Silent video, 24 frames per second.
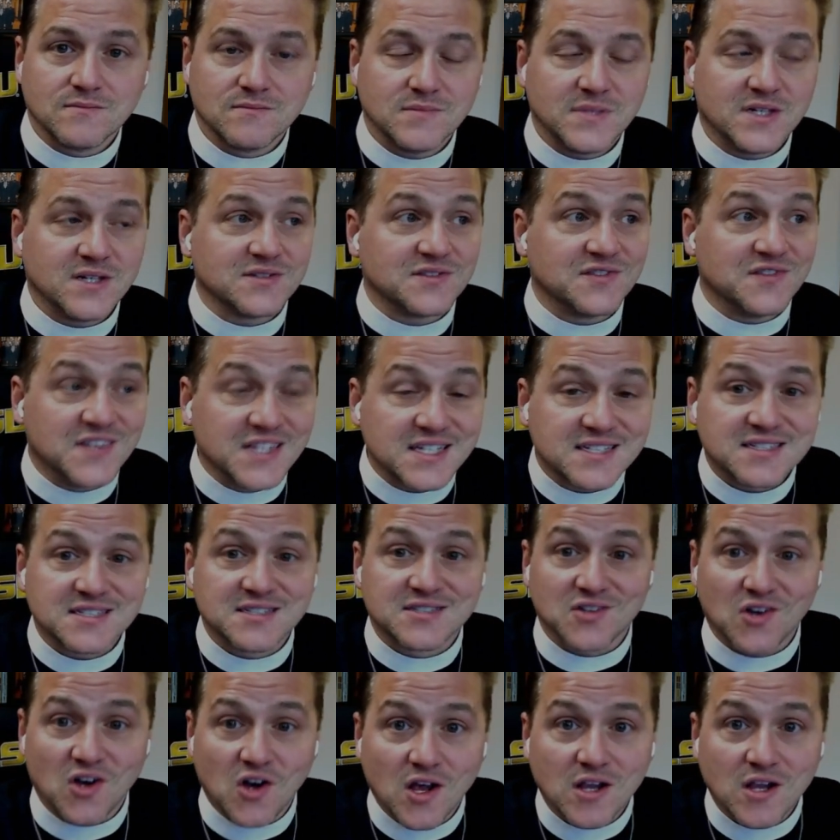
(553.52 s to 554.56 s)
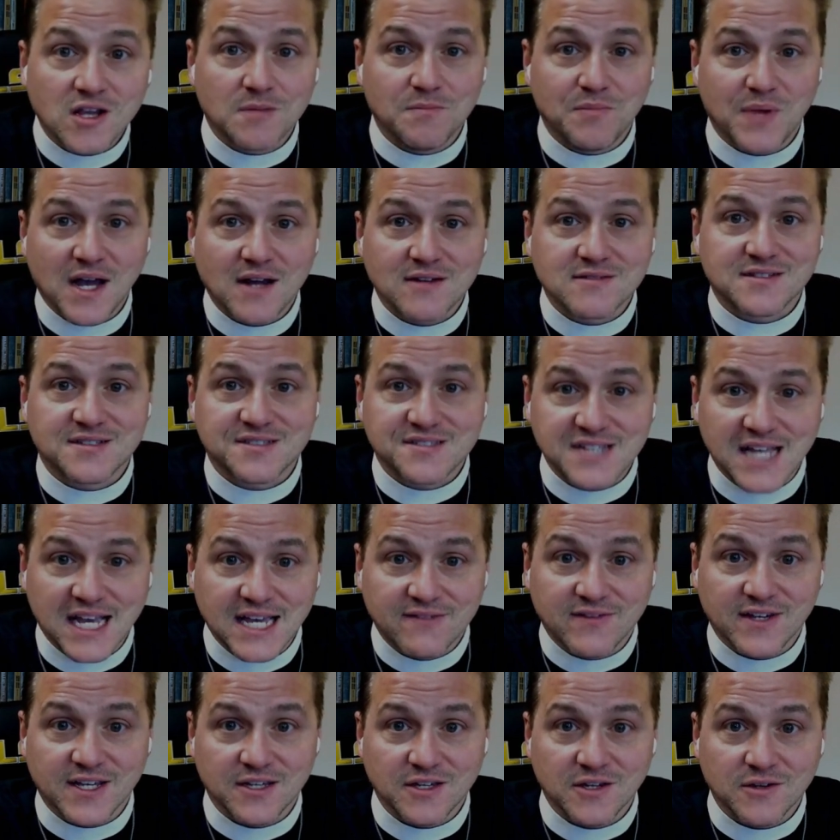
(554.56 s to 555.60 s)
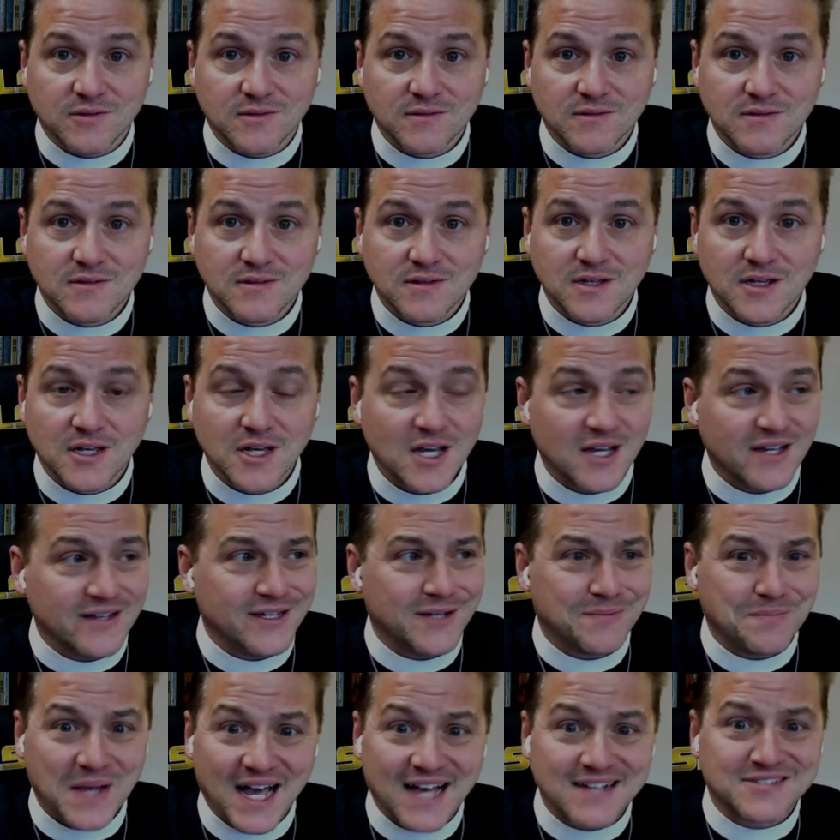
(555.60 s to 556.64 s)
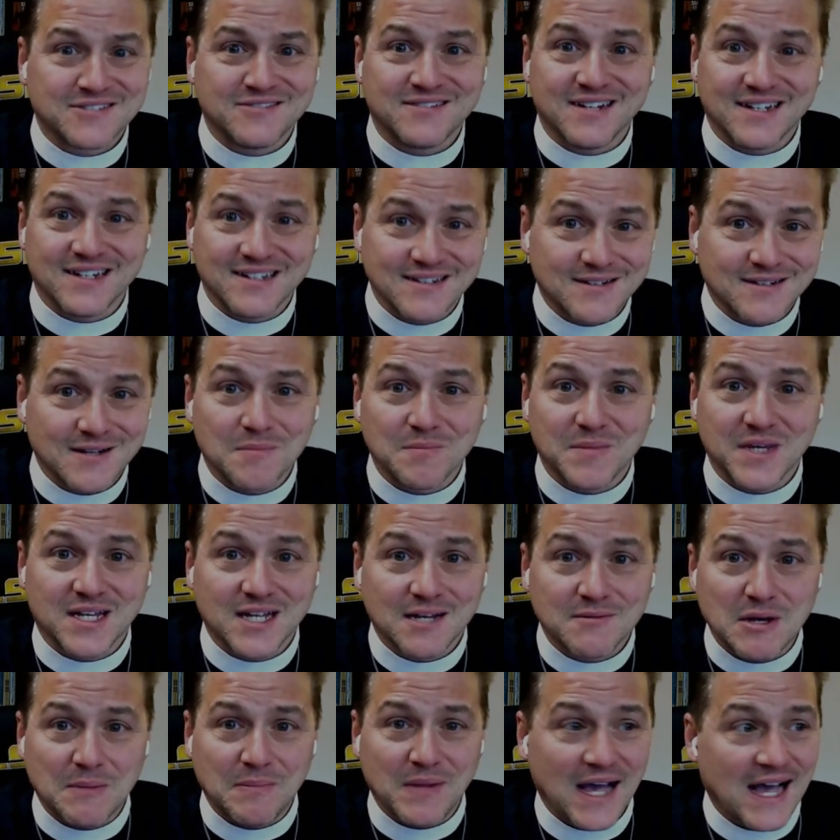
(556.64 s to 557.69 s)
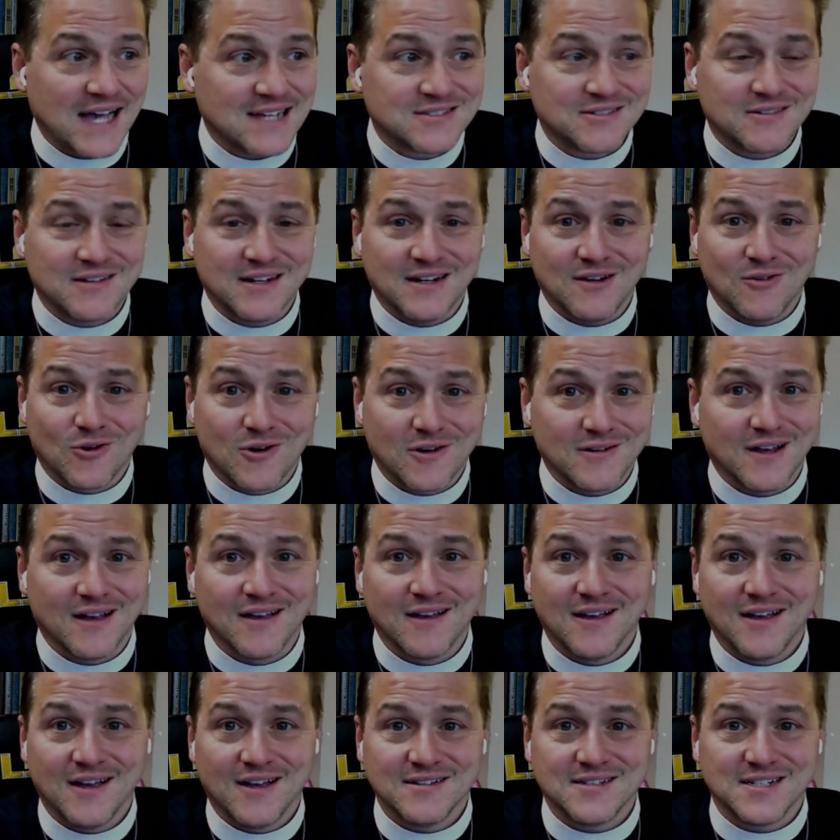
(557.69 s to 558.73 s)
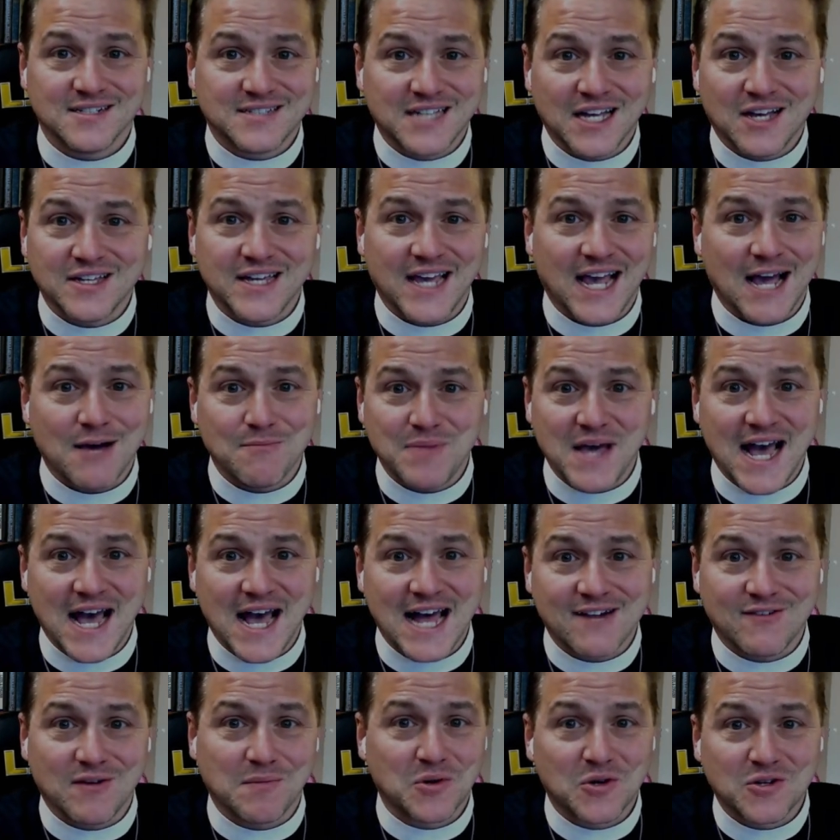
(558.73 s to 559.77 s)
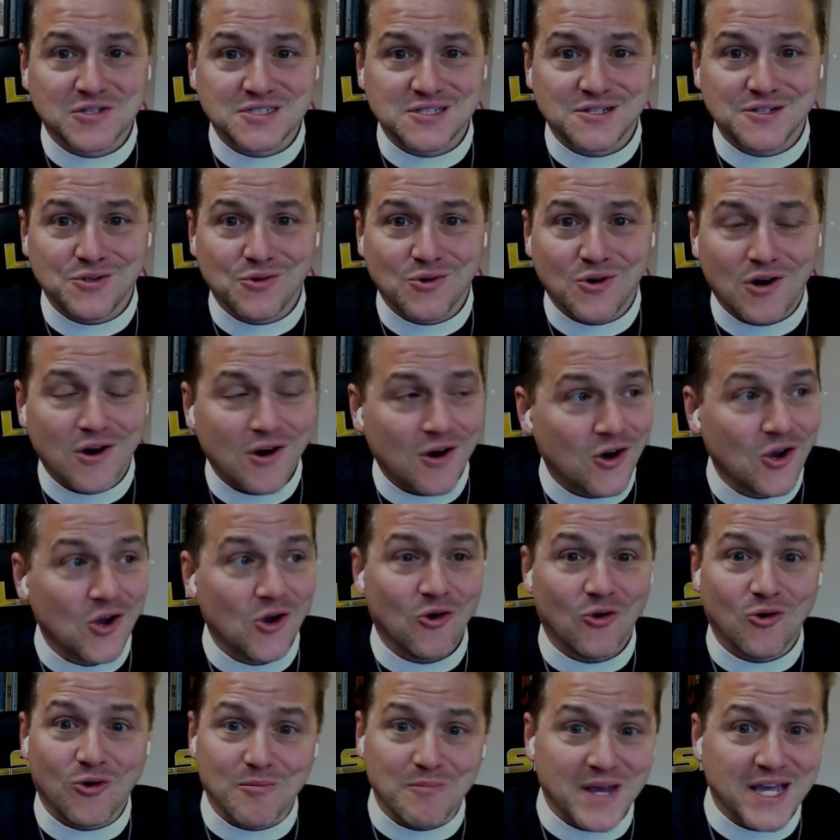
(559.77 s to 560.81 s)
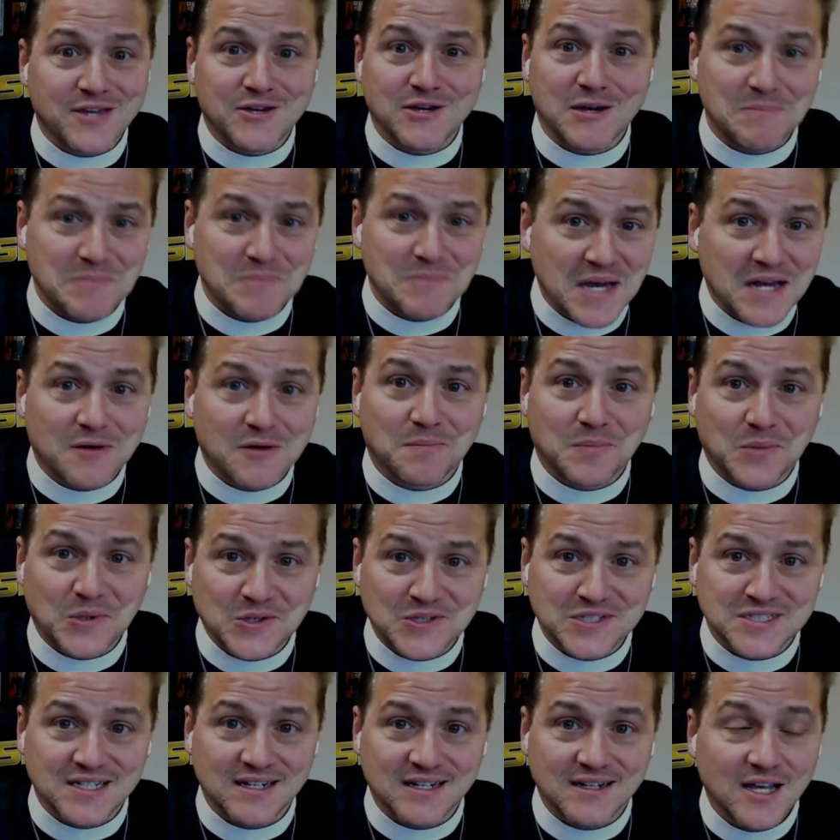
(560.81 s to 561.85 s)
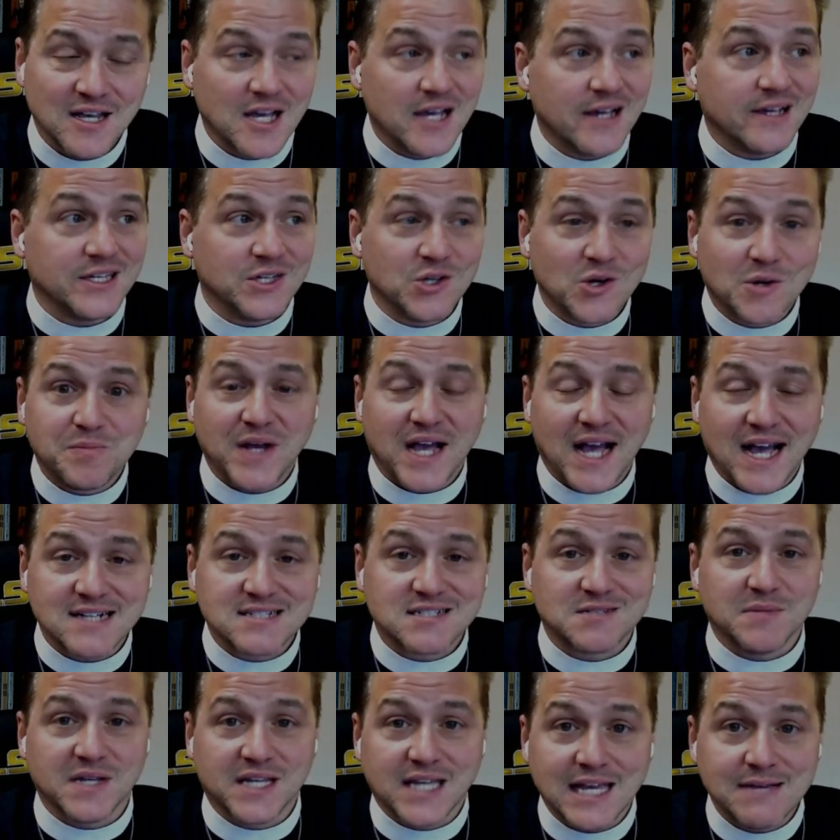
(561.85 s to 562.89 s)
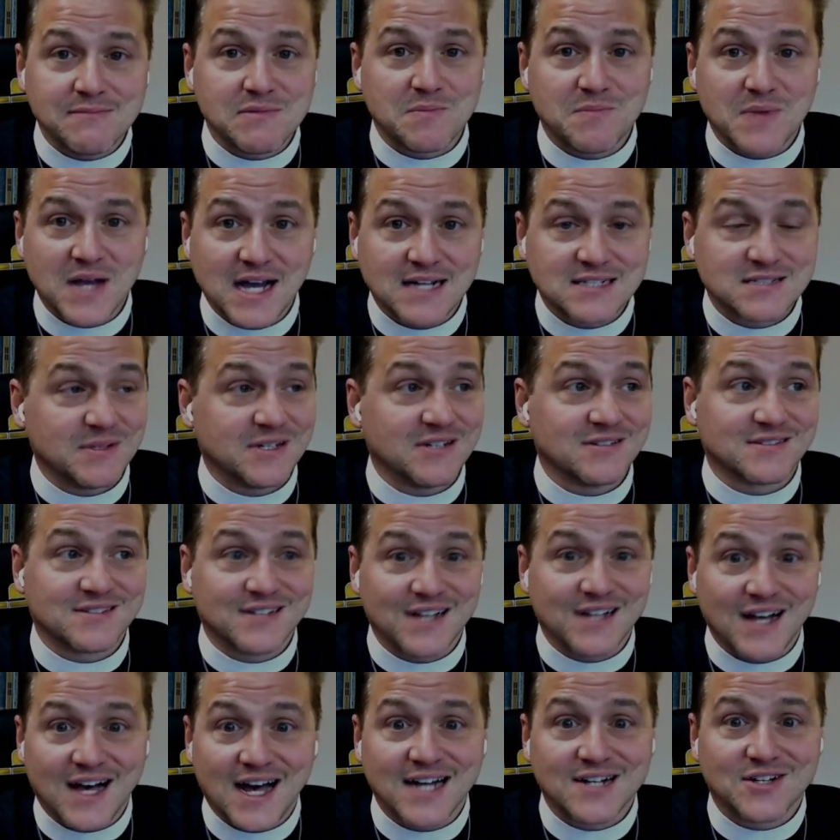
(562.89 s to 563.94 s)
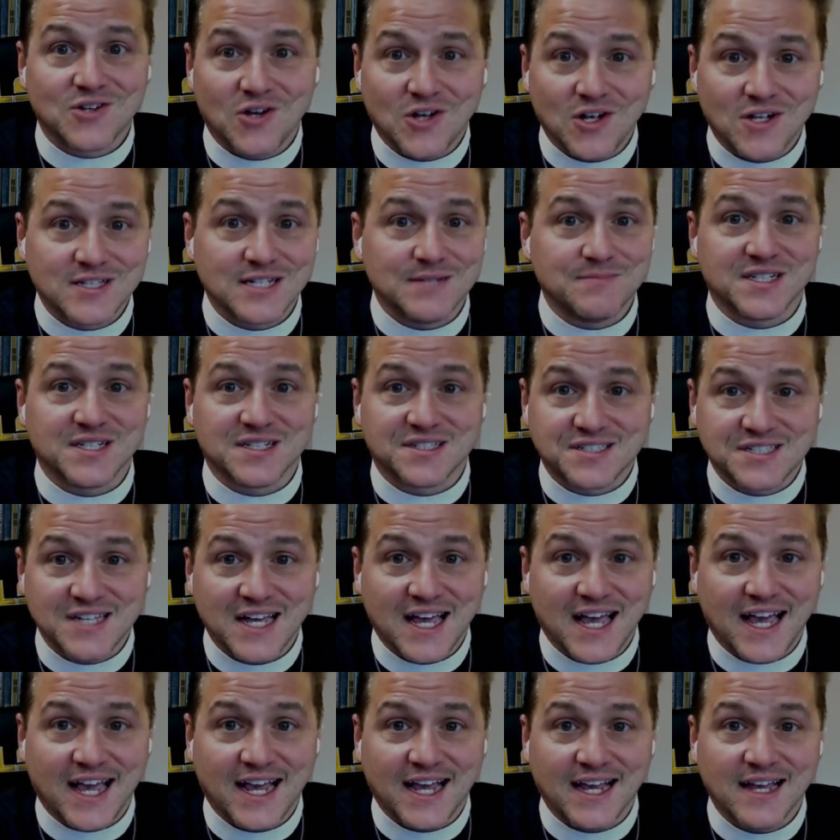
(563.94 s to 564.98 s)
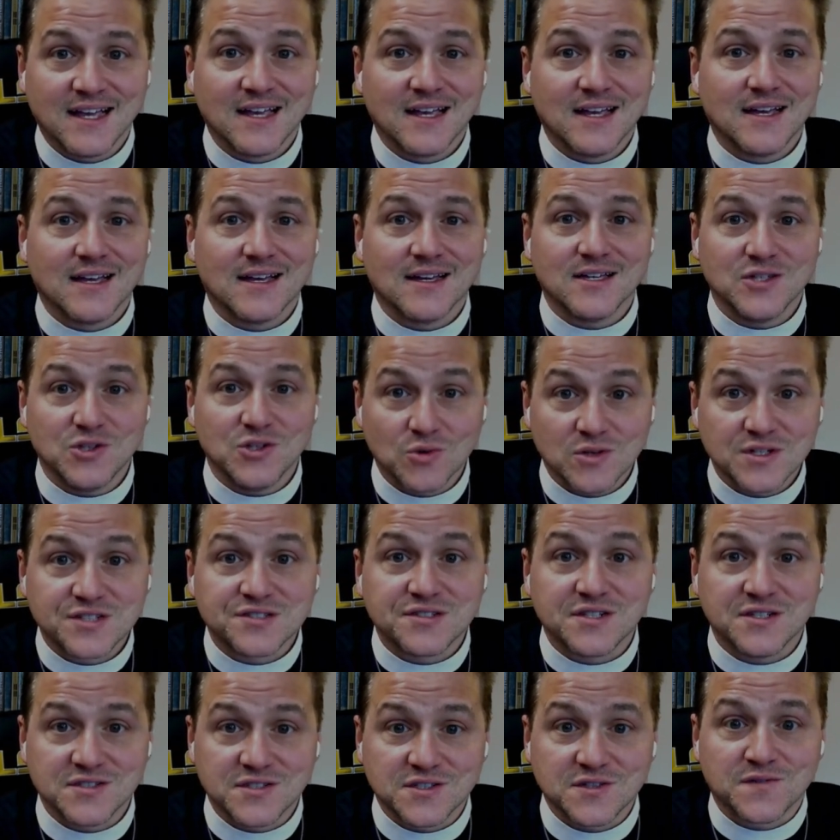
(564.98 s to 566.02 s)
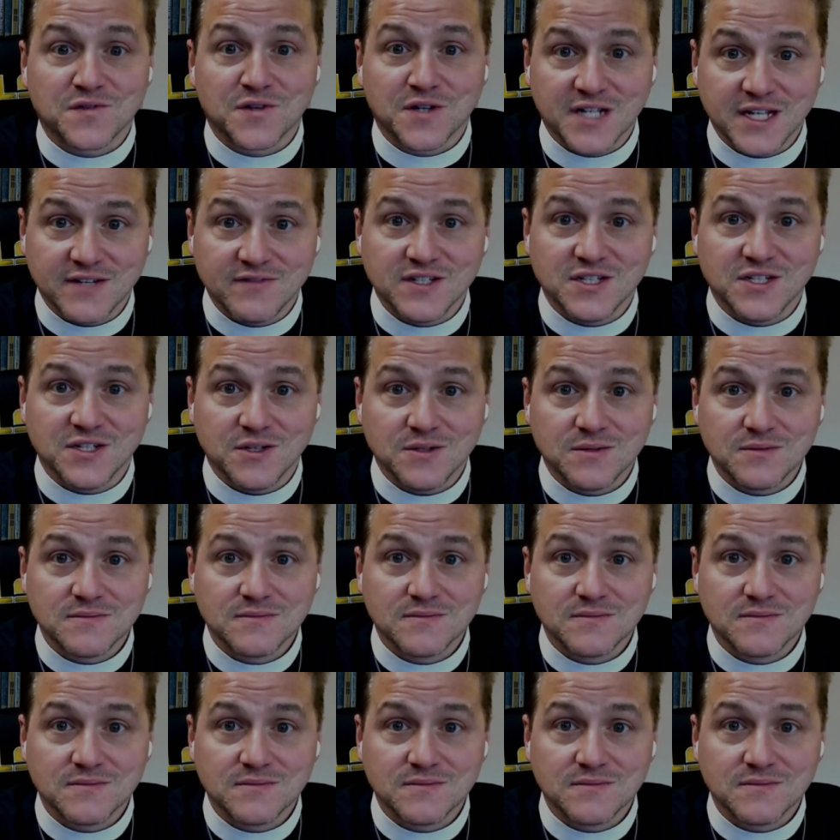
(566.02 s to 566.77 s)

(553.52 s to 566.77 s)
Because this is all about saving you. Your pastor didn't become a pastor in order to tell you how bad of a person you are or make you a better person. Your pastor became a pastor because God called him to say, your sins are forgiven you.